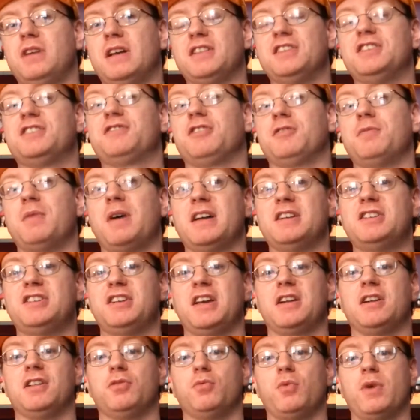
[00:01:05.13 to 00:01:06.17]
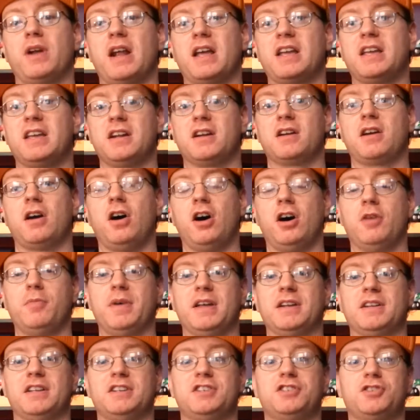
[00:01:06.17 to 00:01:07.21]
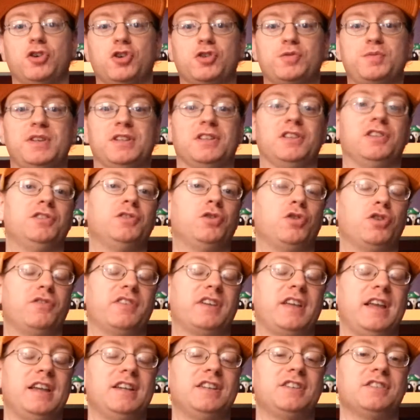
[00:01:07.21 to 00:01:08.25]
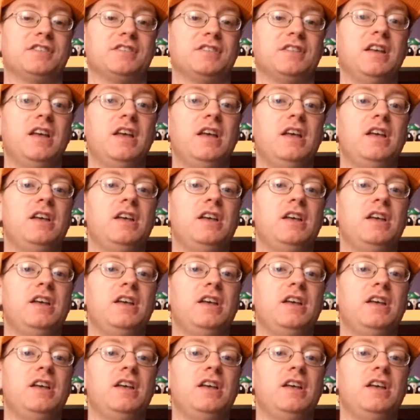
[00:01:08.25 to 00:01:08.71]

at least for my channel when I get a comment it shows me a little notification